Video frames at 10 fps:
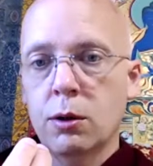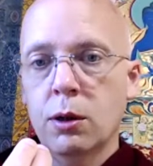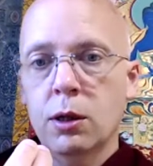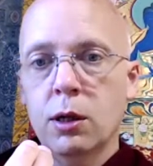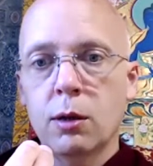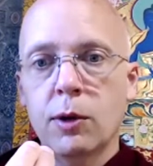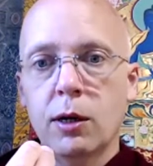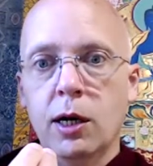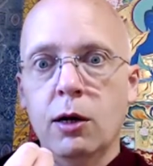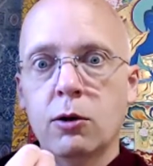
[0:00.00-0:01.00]
thinking about
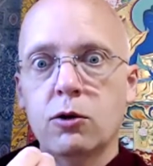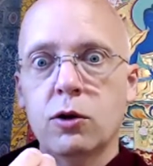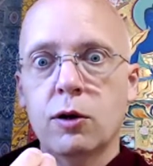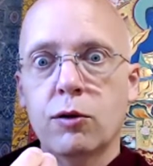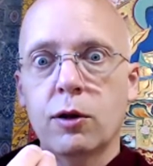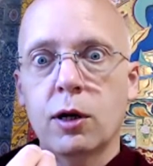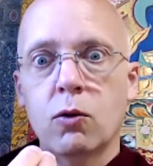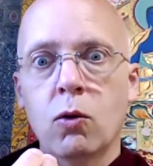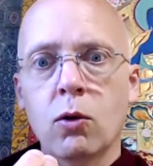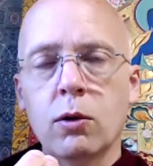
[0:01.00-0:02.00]
how to translate that
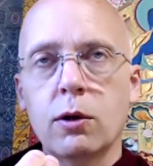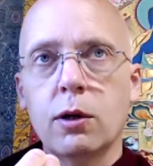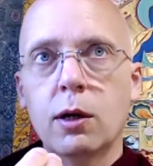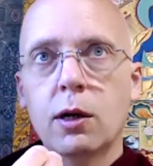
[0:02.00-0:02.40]
orally,